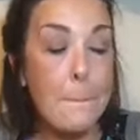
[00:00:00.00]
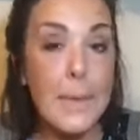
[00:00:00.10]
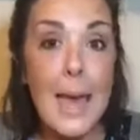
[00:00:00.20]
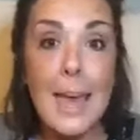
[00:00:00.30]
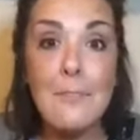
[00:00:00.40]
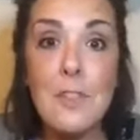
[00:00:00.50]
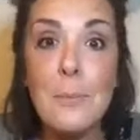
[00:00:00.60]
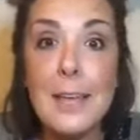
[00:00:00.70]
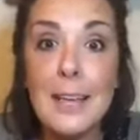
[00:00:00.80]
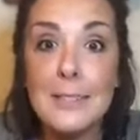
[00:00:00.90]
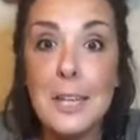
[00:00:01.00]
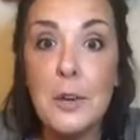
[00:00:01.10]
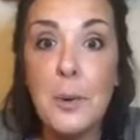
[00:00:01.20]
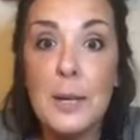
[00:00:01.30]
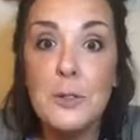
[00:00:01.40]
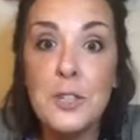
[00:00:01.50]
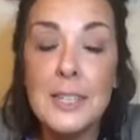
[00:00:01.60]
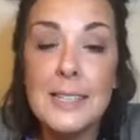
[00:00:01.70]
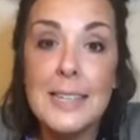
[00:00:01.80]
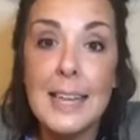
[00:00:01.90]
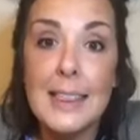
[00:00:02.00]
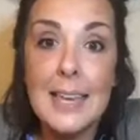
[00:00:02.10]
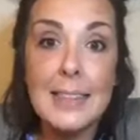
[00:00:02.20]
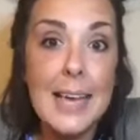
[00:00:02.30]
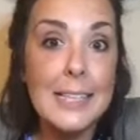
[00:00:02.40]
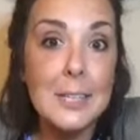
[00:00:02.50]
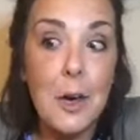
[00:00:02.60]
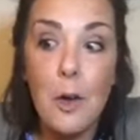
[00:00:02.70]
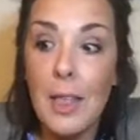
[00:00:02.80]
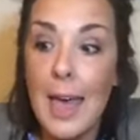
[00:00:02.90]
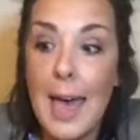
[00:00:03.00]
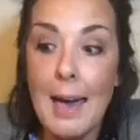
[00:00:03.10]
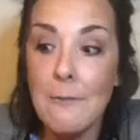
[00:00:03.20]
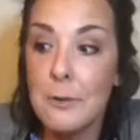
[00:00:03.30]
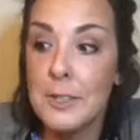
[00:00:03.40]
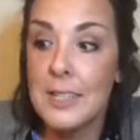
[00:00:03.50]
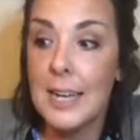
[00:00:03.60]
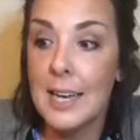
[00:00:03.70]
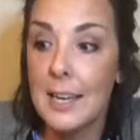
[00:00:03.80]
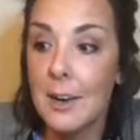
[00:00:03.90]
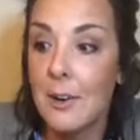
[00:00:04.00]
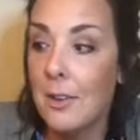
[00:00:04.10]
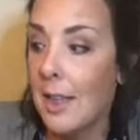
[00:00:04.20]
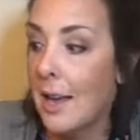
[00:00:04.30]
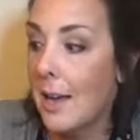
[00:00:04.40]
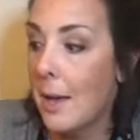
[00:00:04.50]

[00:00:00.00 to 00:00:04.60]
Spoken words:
yeah, if nobody has any questions, I think that's all I have for tonight, y'all.